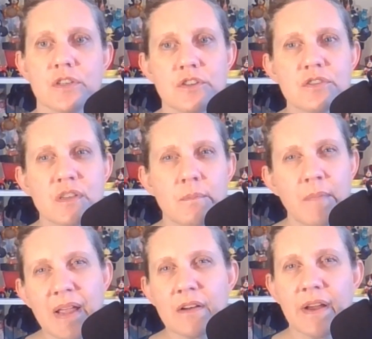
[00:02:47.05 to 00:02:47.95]
that do some
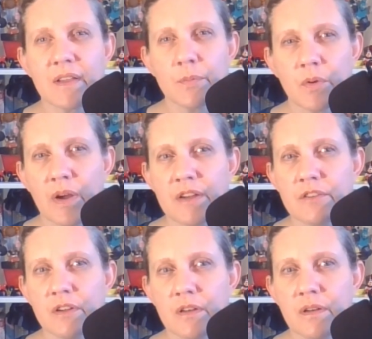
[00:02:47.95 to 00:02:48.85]
minor
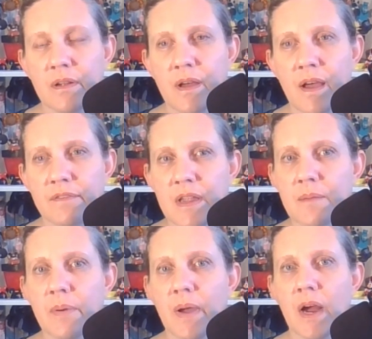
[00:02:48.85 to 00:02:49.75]
exploration of the
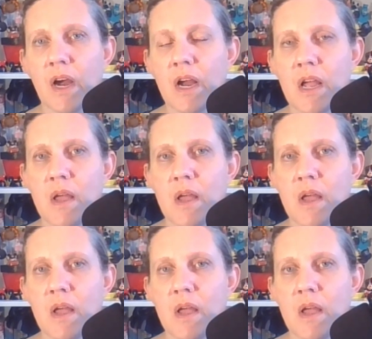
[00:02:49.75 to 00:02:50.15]
Empire.